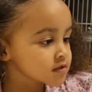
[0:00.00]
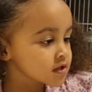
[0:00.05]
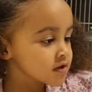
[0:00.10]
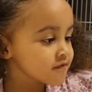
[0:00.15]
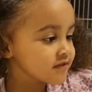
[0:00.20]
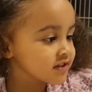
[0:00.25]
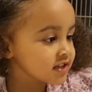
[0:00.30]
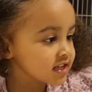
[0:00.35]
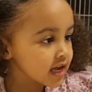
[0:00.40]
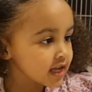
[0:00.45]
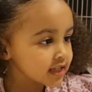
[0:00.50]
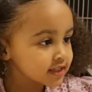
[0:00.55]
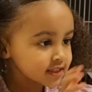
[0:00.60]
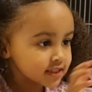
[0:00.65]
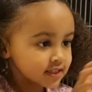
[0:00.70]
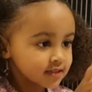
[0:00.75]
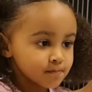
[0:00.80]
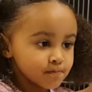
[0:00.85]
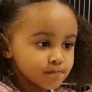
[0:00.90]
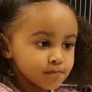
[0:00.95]
We got to
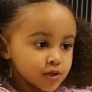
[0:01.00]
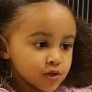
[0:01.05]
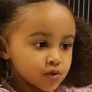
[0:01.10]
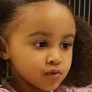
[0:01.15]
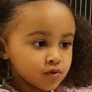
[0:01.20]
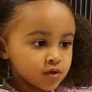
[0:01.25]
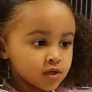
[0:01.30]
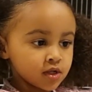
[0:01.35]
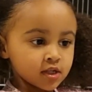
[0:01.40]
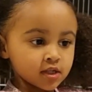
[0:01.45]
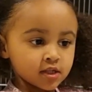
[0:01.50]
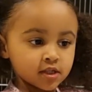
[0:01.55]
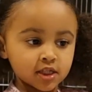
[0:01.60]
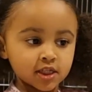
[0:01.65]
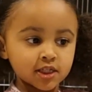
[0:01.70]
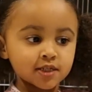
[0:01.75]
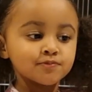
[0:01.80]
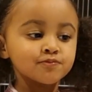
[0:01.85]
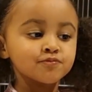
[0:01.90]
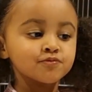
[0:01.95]
peel
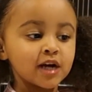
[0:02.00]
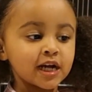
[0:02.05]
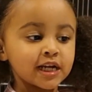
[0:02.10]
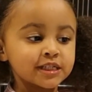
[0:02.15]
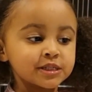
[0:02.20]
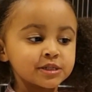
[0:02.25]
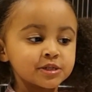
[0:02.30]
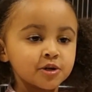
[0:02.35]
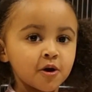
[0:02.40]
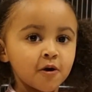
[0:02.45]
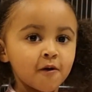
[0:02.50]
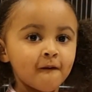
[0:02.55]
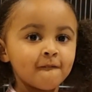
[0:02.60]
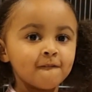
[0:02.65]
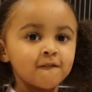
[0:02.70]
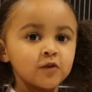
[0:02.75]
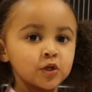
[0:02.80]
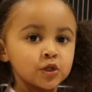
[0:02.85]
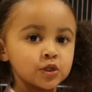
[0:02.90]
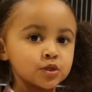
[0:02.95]
this plastic off
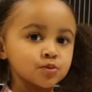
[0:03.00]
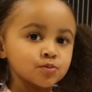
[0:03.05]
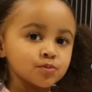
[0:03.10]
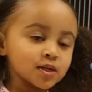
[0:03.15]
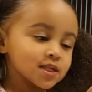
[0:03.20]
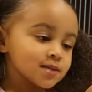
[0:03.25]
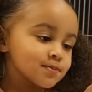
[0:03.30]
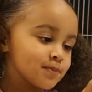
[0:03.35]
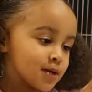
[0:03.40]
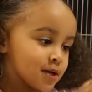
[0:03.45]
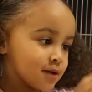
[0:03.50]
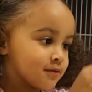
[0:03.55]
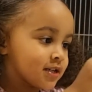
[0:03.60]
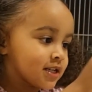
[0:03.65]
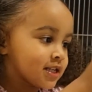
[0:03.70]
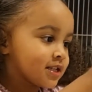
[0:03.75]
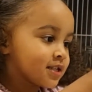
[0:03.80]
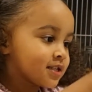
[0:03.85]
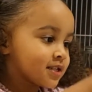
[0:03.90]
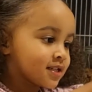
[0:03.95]
first. Let's do it.
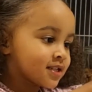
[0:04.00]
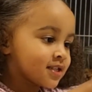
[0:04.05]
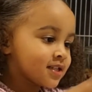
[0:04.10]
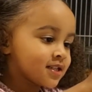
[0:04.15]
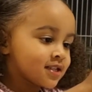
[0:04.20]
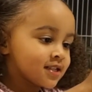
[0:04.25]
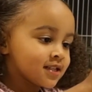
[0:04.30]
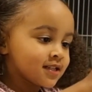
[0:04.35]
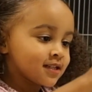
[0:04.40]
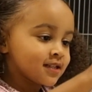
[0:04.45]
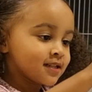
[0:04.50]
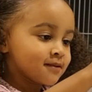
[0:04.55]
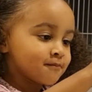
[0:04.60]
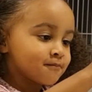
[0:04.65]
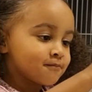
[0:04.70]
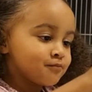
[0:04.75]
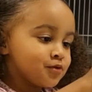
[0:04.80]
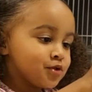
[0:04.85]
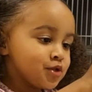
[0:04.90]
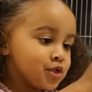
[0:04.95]

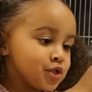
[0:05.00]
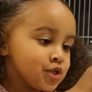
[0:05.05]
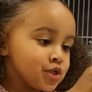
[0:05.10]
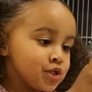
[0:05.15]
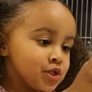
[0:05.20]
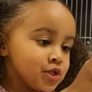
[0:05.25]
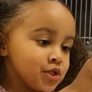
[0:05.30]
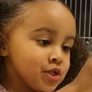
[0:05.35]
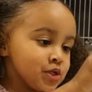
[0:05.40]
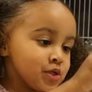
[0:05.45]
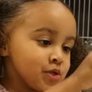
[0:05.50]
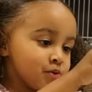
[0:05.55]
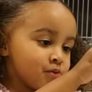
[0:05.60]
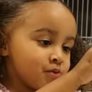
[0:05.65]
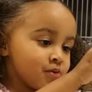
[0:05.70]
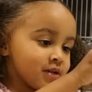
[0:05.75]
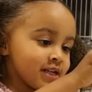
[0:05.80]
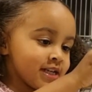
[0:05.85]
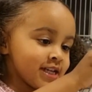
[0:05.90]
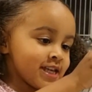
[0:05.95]
Peel.
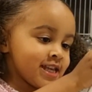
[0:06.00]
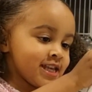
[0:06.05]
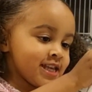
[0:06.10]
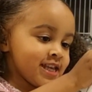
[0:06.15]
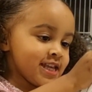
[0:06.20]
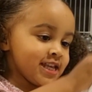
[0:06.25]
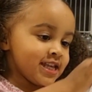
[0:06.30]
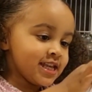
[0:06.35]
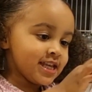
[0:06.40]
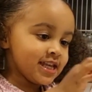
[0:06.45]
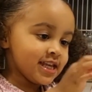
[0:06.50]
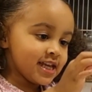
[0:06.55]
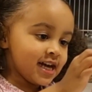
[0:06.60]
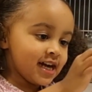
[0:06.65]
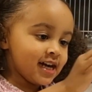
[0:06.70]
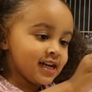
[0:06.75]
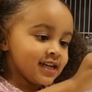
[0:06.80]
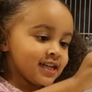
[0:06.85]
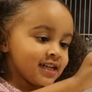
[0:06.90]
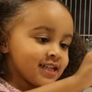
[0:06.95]

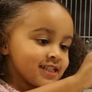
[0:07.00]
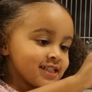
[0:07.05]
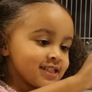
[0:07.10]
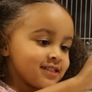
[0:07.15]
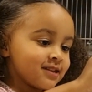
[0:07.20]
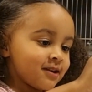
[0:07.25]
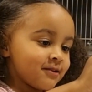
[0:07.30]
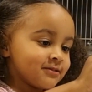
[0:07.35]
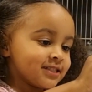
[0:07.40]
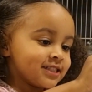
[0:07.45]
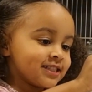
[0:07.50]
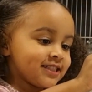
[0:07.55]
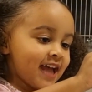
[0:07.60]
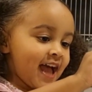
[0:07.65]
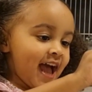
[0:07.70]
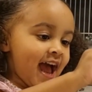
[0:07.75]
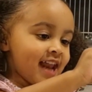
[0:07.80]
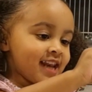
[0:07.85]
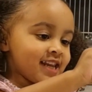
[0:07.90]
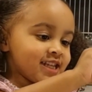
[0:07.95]
So
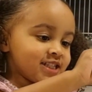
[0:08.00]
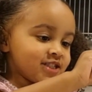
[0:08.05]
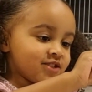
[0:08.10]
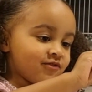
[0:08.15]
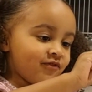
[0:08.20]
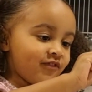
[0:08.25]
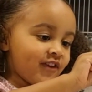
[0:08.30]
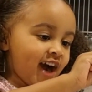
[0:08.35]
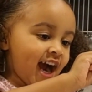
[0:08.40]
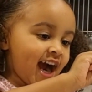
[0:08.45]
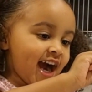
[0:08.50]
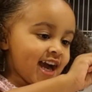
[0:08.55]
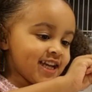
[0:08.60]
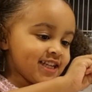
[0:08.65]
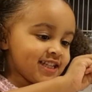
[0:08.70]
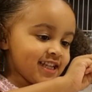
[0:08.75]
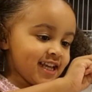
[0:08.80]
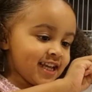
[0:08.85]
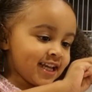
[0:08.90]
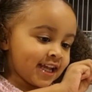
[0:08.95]

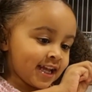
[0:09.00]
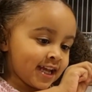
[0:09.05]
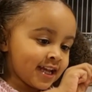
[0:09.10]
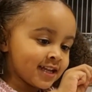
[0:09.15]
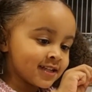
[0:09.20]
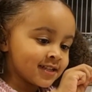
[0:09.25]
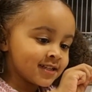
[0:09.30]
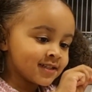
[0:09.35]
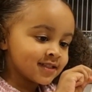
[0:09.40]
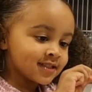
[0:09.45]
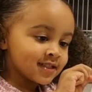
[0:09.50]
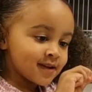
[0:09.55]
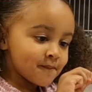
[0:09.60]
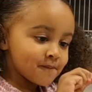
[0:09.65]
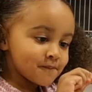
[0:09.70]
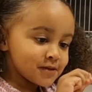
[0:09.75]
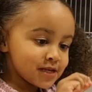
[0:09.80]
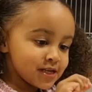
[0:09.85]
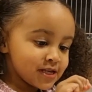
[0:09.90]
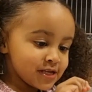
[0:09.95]
satisfying.
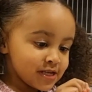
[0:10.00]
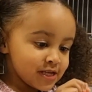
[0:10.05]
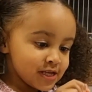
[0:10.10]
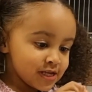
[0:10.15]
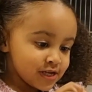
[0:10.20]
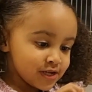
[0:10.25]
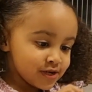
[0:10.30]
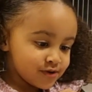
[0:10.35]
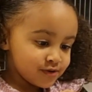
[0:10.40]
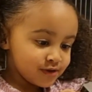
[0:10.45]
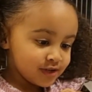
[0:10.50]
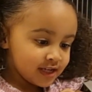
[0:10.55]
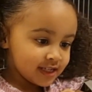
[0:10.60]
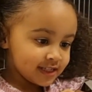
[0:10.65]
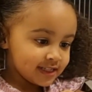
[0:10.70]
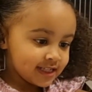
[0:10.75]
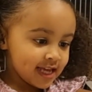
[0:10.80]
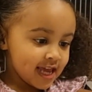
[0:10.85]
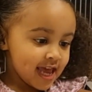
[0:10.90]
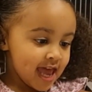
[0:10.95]
Peel the
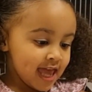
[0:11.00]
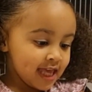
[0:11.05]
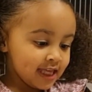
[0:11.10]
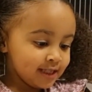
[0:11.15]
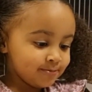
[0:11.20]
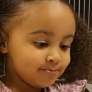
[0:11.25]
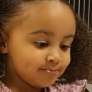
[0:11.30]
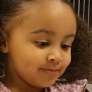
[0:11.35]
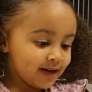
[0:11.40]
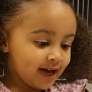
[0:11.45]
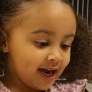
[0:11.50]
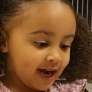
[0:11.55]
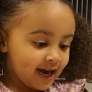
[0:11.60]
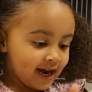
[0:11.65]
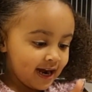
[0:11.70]
paper.